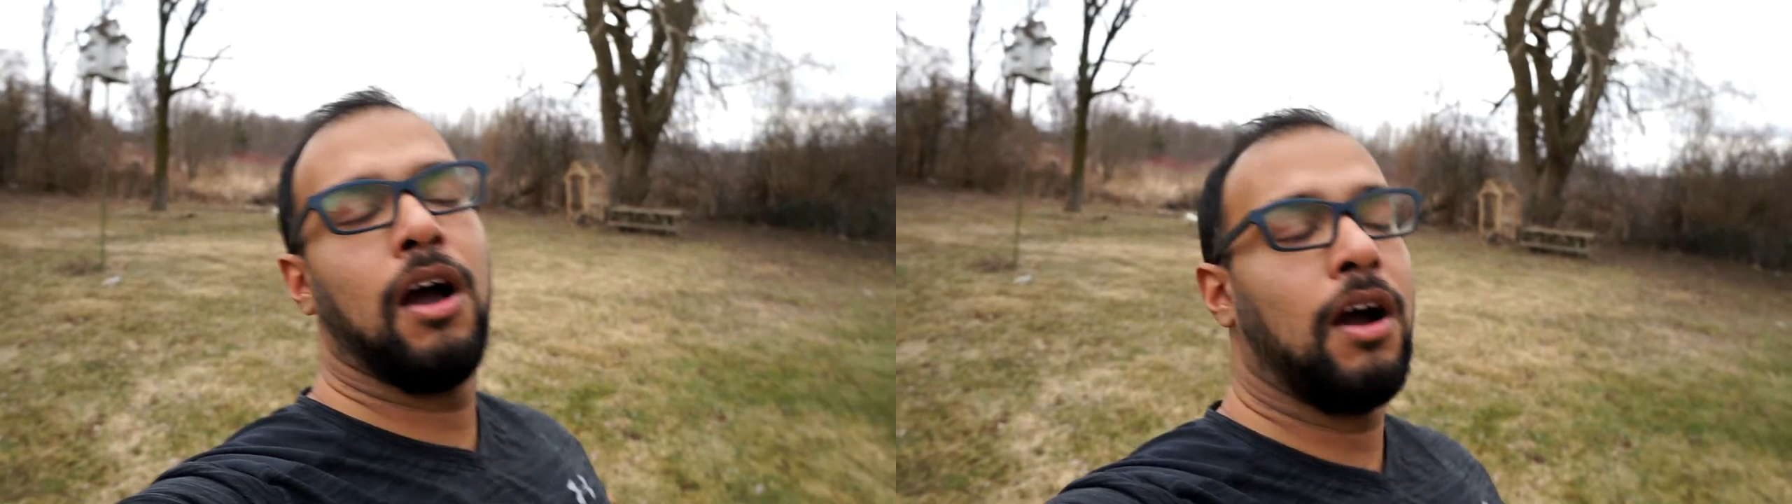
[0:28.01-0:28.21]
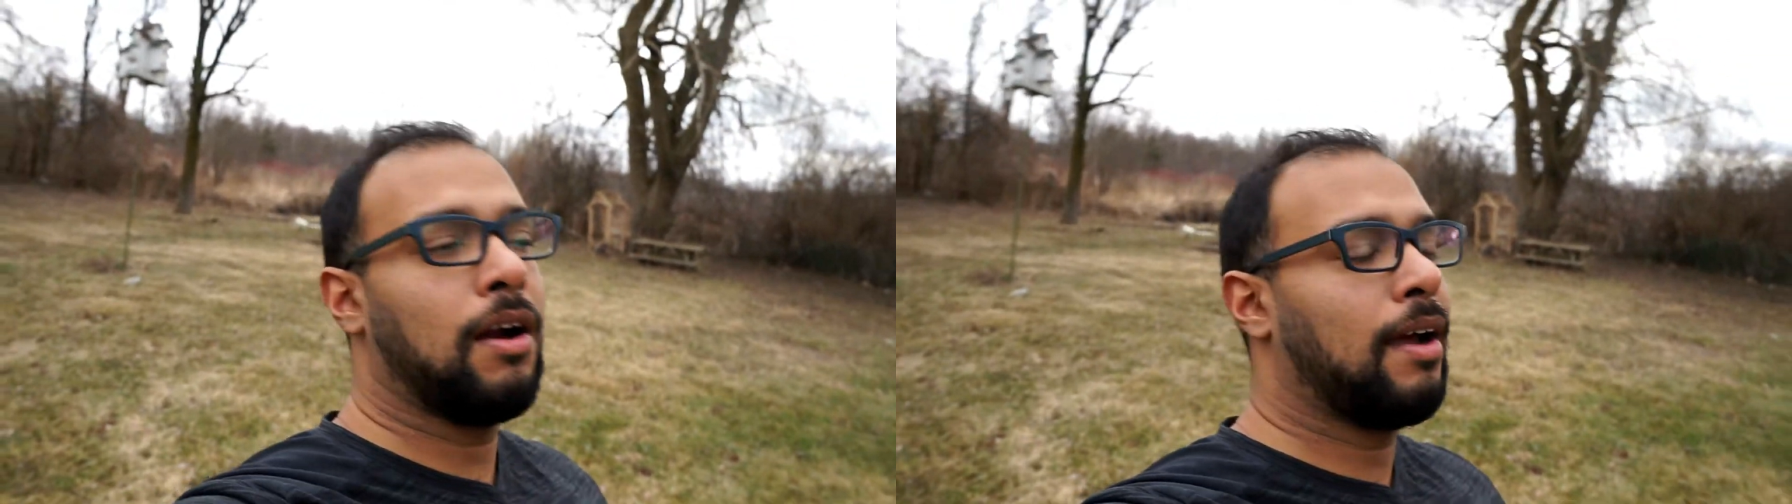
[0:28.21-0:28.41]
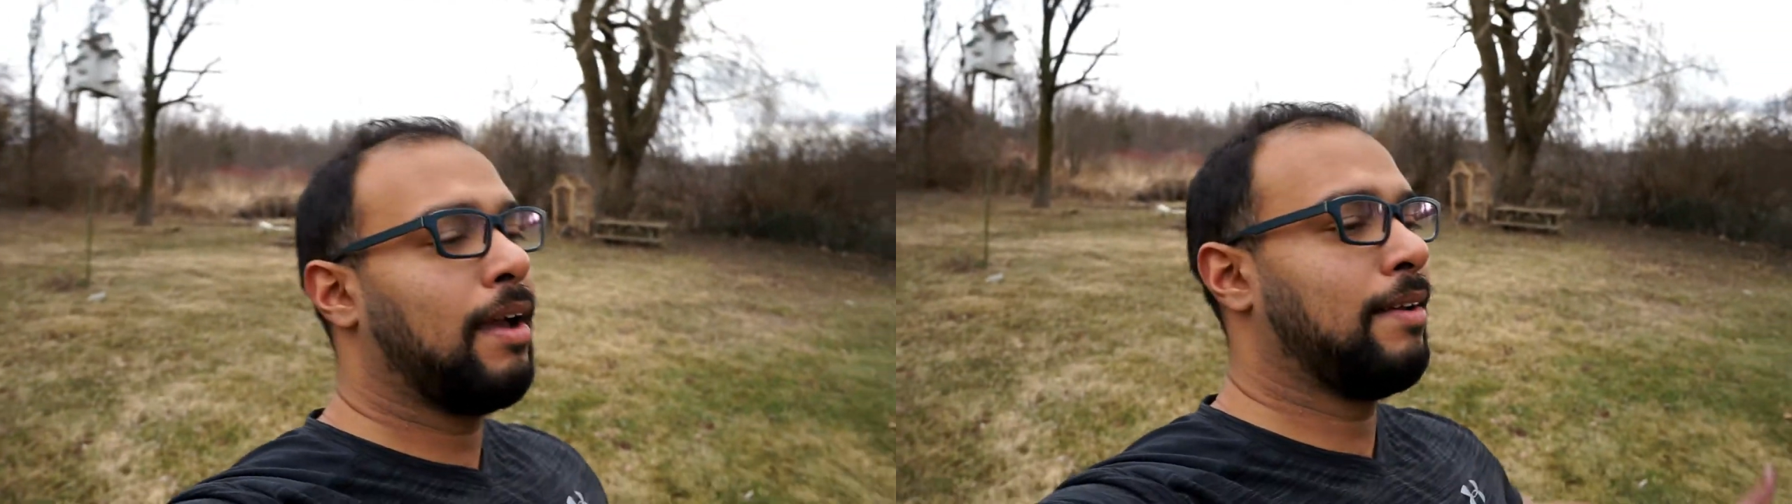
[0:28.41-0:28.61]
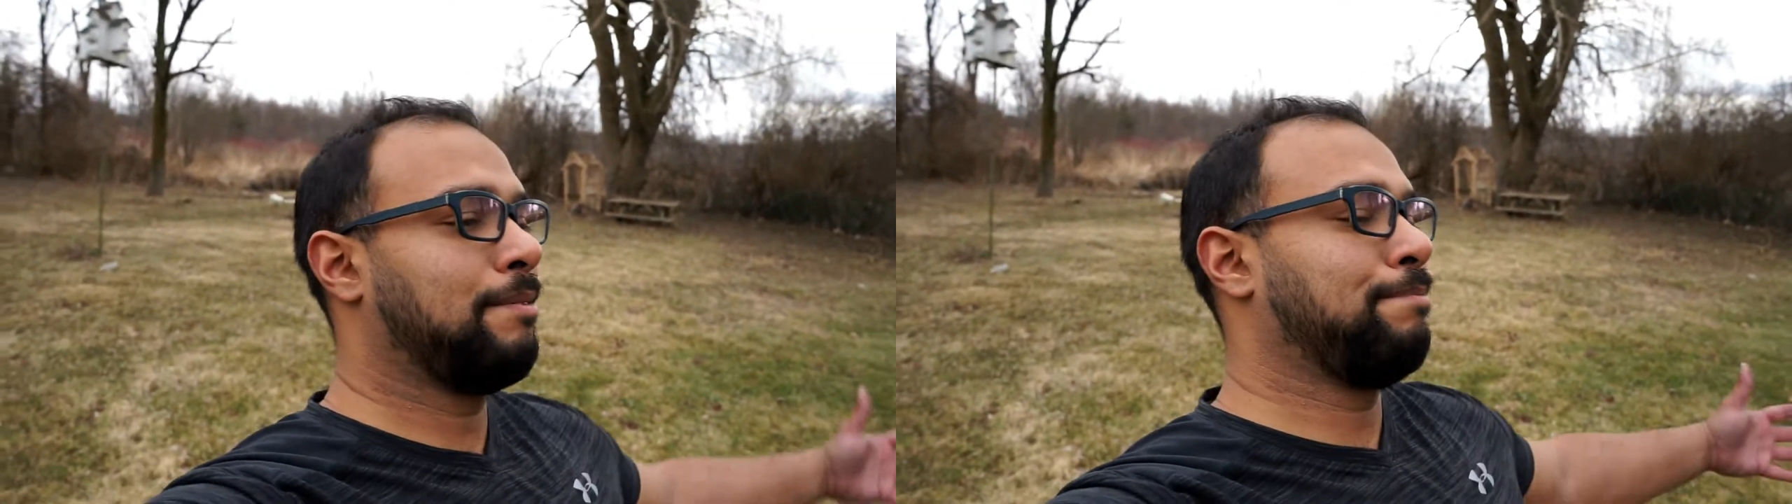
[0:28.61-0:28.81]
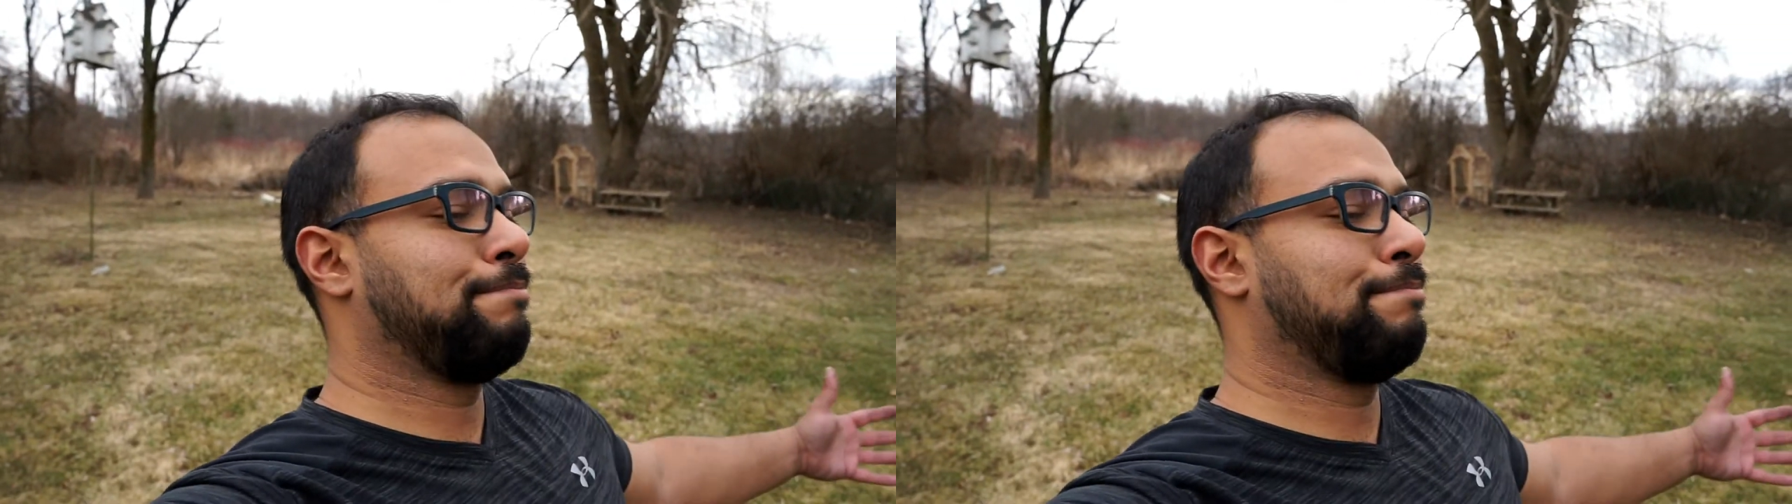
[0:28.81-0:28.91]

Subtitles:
alright.